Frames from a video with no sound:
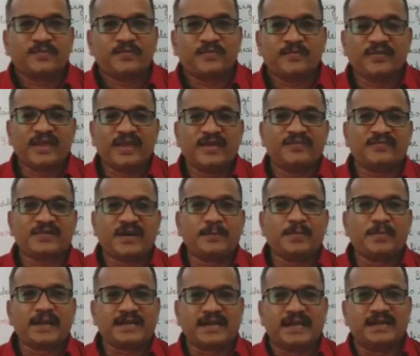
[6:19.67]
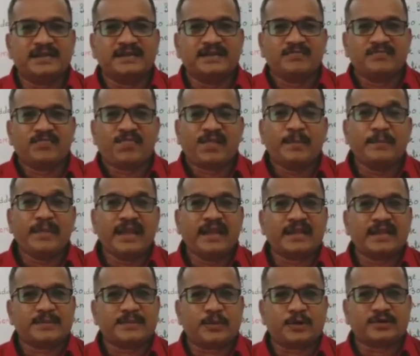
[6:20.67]
we have completed
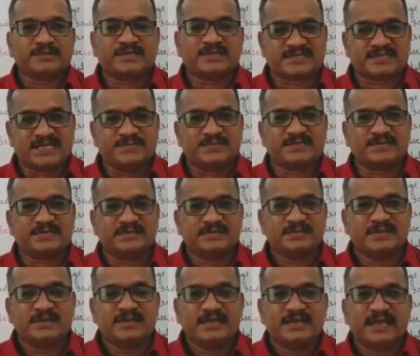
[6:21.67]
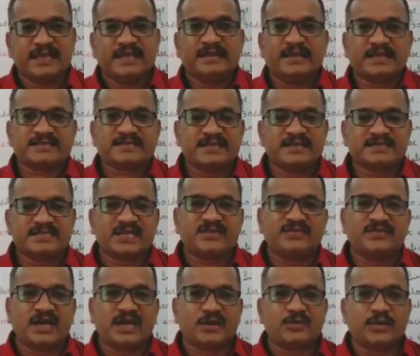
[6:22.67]
male reproductive systems. In next lecture,
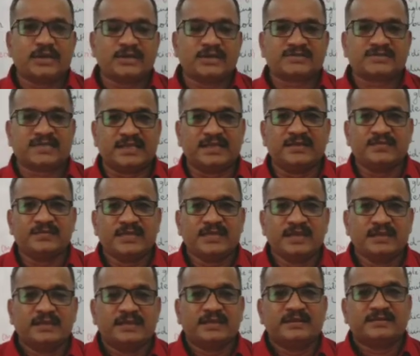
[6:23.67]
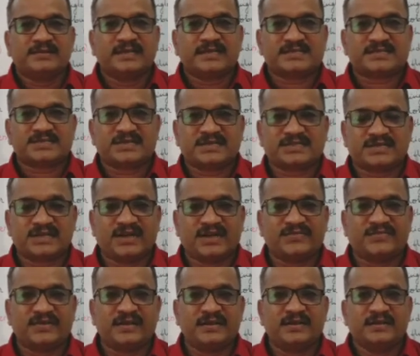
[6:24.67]
we are going to see the structure
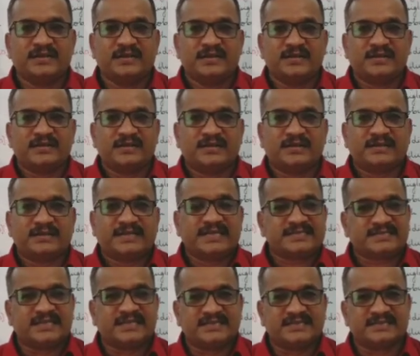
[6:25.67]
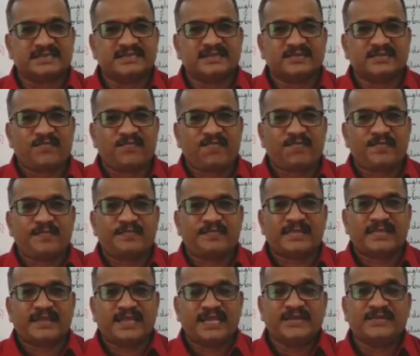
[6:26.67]
of testes,
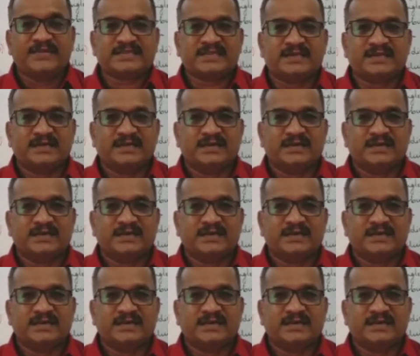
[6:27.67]
in which